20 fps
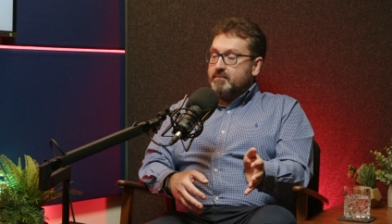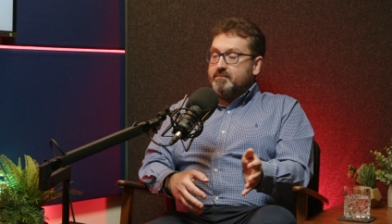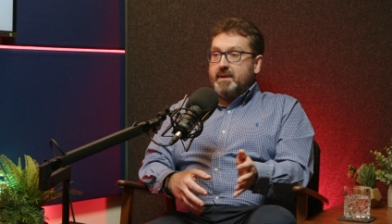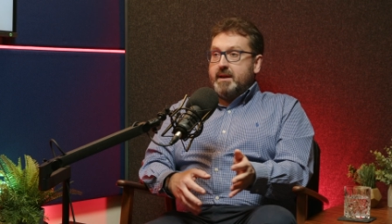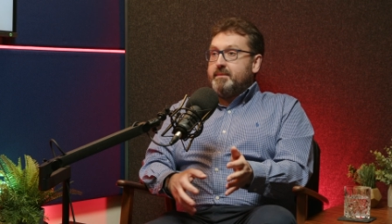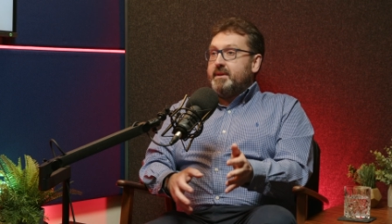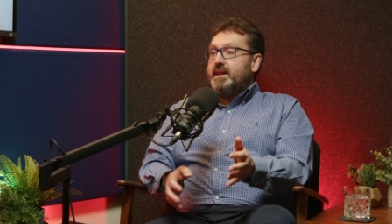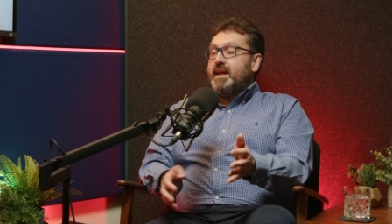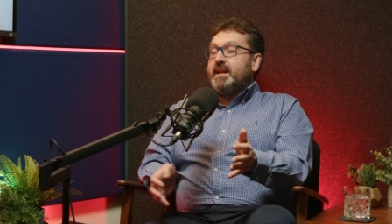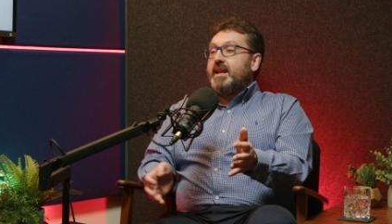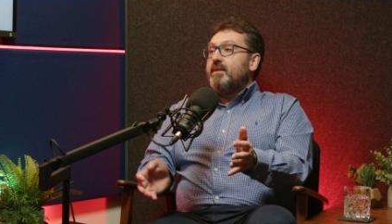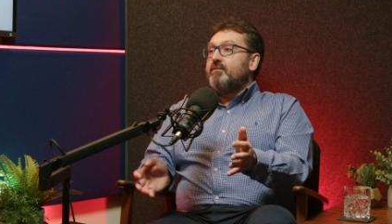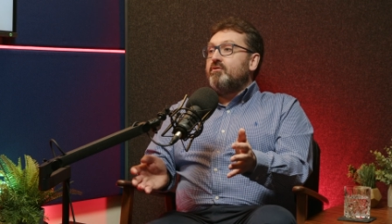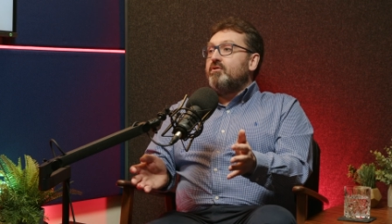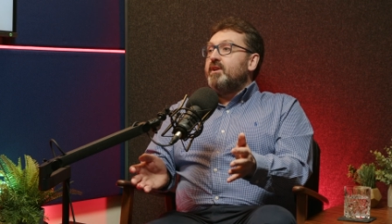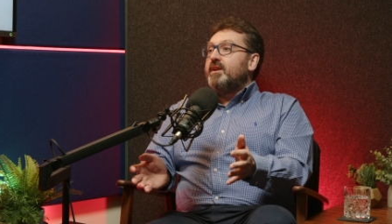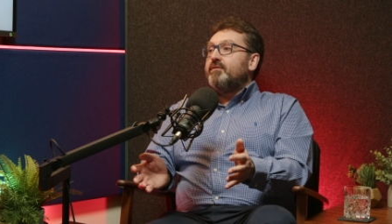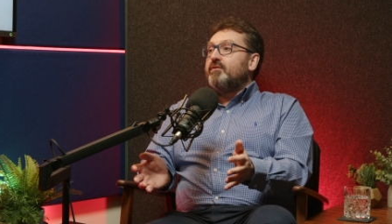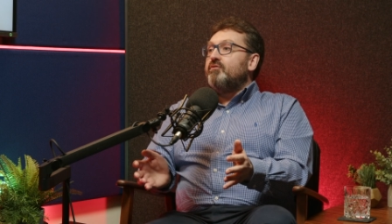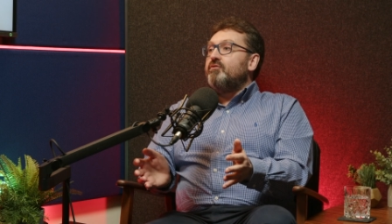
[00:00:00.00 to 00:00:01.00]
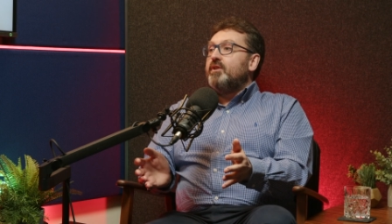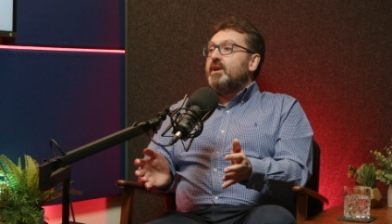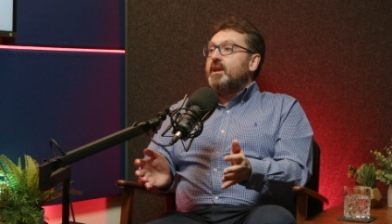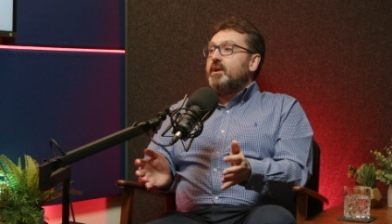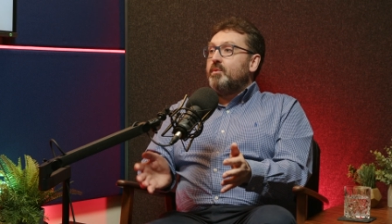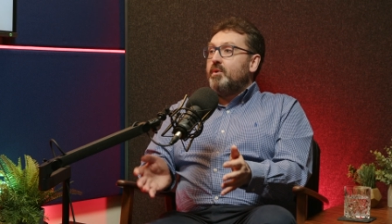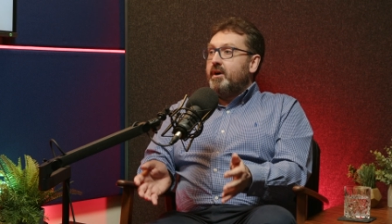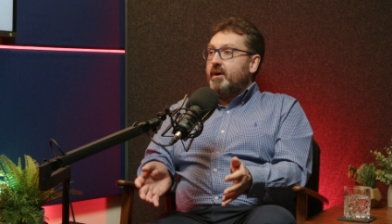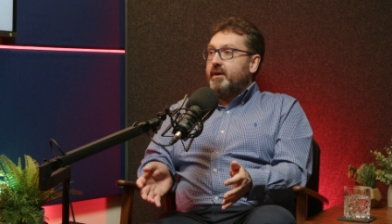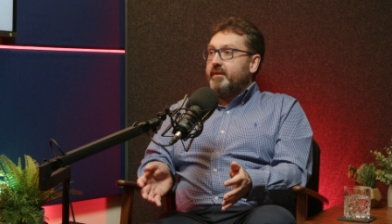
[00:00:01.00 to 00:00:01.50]
Maybe they never even
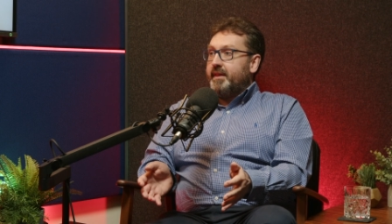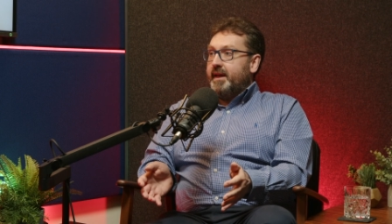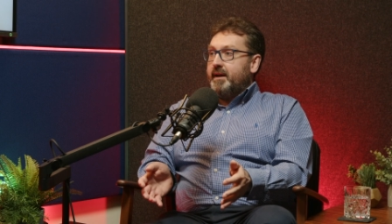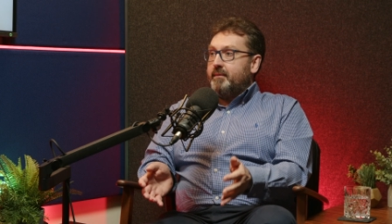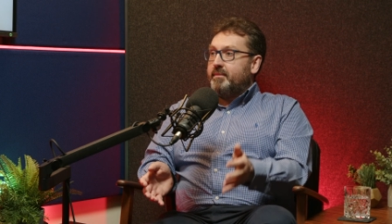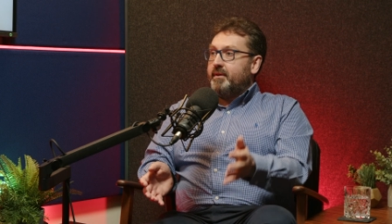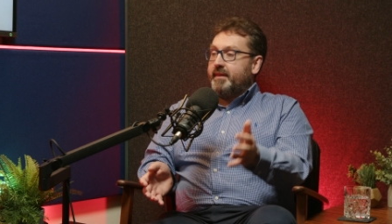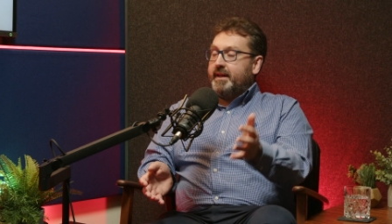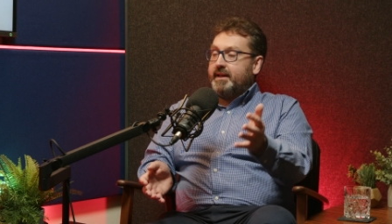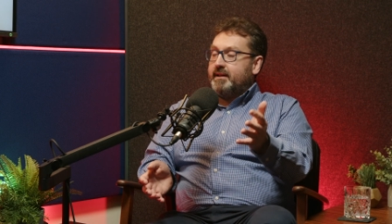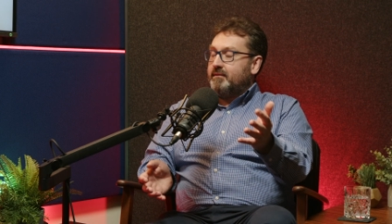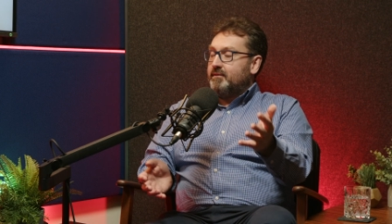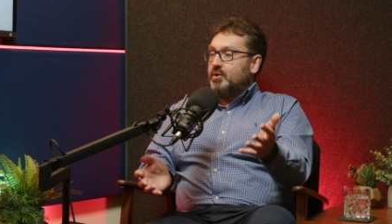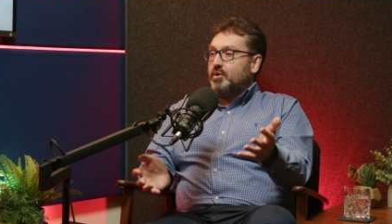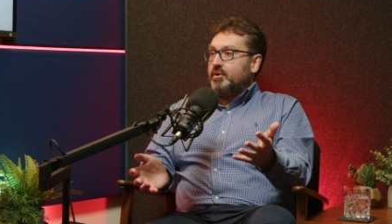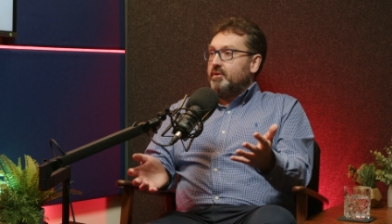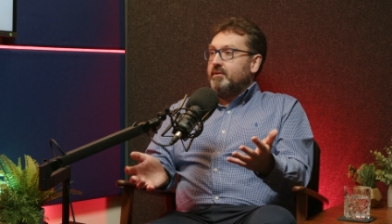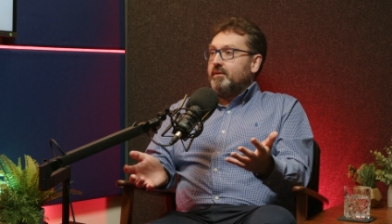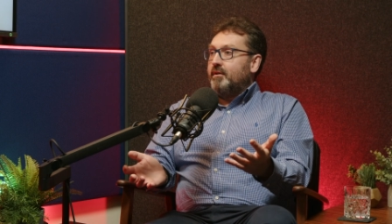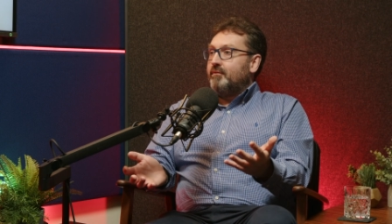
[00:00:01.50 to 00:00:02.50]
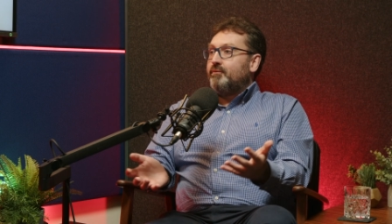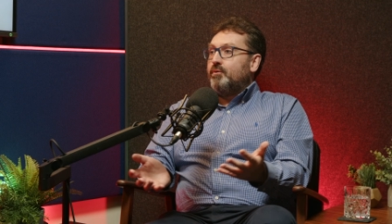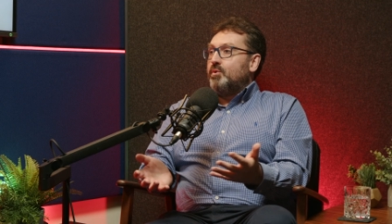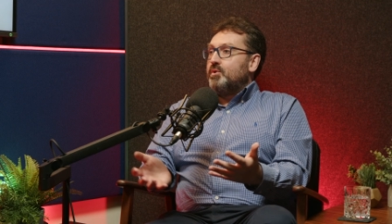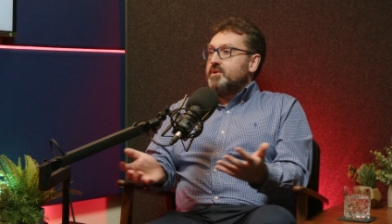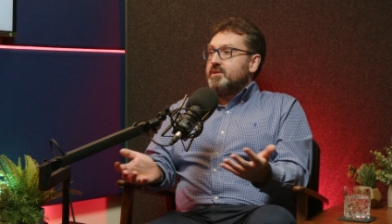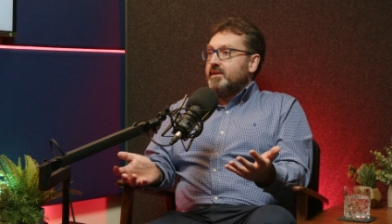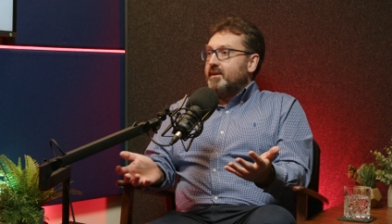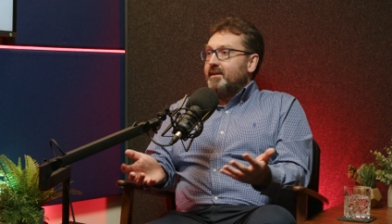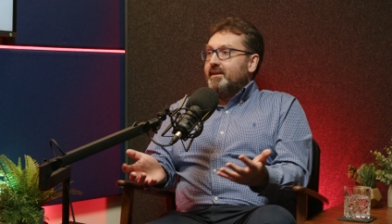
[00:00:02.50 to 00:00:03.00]
really were there, but they couldn't
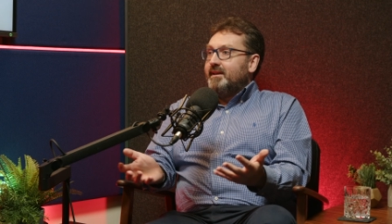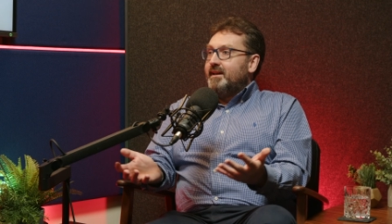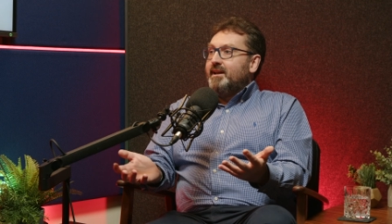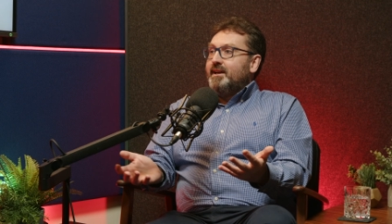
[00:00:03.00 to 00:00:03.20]
afford to